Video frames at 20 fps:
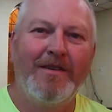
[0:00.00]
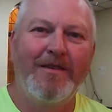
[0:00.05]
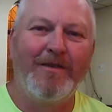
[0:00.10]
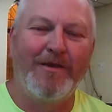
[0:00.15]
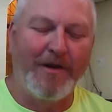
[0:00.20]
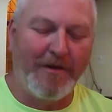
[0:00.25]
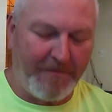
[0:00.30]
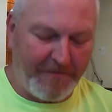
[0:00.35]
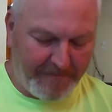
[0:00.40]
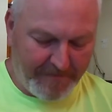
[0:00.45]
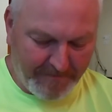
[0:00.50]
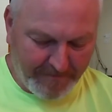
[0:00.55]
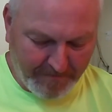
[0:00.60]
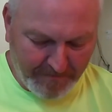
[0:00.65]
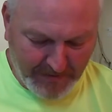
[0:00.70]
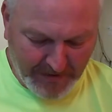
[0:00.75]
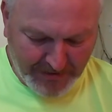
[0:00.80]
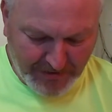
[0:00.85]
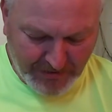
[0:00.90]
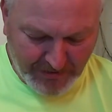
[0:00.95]
We've
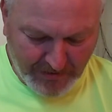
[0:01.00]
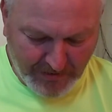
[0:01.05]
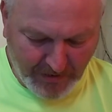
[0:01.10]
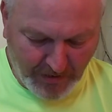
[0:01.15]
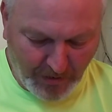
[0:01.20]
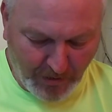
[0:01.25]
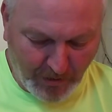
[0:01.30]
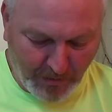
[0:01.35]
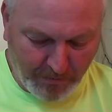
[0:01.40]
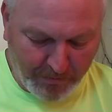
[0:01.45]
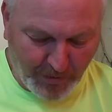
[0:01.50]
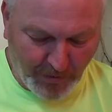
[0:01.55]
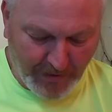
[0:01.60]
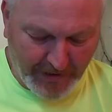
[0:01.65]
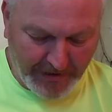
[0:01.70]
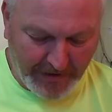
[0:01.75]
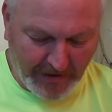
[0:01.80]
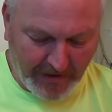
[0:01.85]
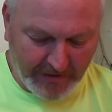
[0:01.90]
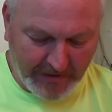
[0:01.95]
missed the whole
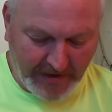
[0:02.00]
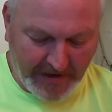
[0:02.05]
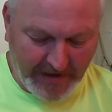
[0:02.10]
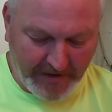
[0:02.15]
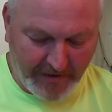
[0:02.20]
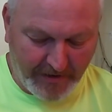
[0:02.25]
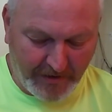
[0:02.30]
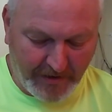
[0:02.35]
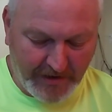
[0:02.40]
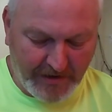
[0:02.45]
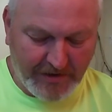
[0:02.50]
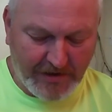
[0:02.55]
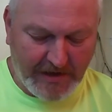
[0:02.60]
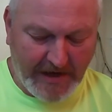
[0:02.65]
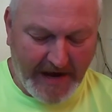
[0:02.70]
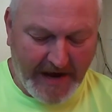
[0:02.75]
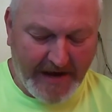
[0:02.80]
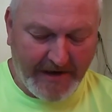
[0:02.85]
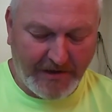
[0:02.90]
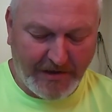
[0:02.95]
point altogether. This
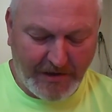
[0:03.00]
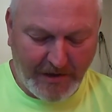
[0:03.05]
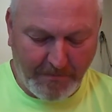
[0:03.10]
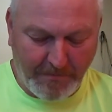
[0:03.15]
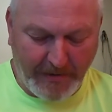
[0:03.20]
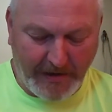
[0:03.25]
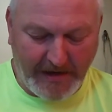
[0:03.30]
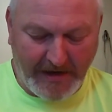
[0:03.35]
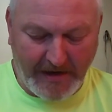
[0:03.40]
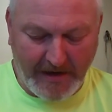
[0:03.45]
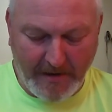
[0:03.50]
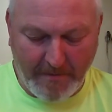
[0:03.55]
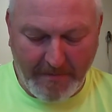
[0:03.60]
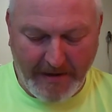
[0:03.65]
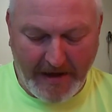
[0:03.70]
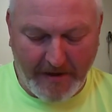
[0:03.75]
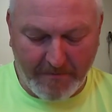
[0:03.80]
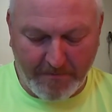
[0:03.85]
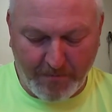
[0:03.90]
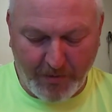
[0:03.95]
has to be
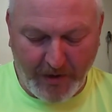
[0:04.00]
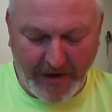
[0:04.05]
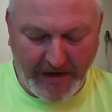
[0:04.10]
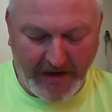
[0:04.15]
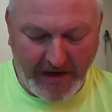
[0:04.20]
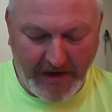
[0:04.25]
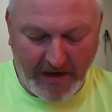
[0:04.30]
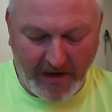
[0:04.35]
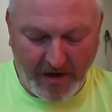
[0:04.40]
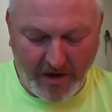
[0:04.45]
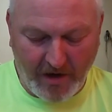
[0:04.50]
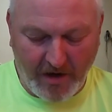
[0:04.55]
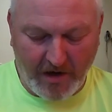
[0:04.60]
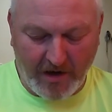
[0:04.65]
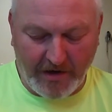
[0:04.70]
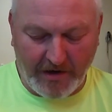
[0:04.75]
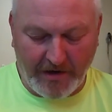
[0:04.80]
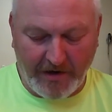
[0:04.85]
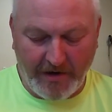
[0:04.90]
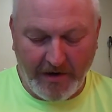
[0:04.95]
about bringing
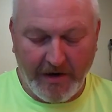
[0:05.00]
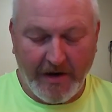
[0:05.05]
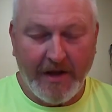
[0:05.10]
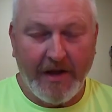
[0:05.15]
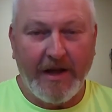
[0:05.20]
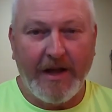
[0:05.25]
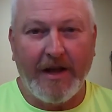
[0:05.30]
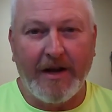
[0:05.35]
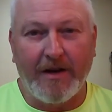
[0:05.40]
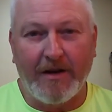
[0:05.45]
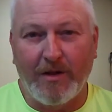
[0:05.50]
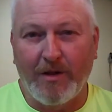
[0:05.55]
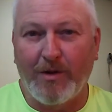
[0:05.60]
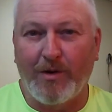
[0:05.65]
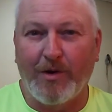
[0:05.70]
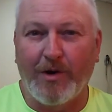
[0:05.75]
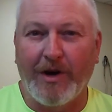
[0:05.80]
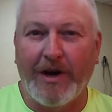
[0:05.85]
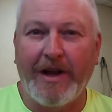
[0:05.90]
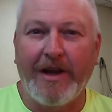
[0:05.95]
honor and
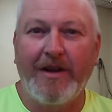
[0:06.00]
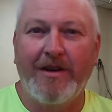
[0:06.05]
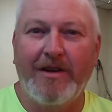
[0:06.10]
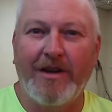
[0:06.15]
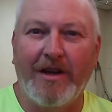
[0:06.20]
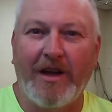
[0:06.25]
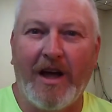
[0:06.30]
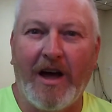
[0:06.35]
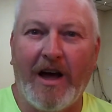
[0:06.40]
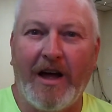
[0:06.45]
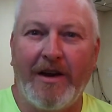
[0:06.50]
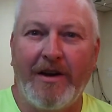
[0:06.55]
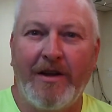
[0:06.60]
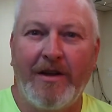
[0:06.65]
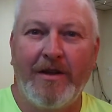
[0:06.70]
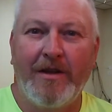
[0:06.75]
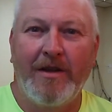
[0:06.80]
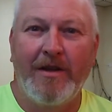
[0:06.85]
glory to God.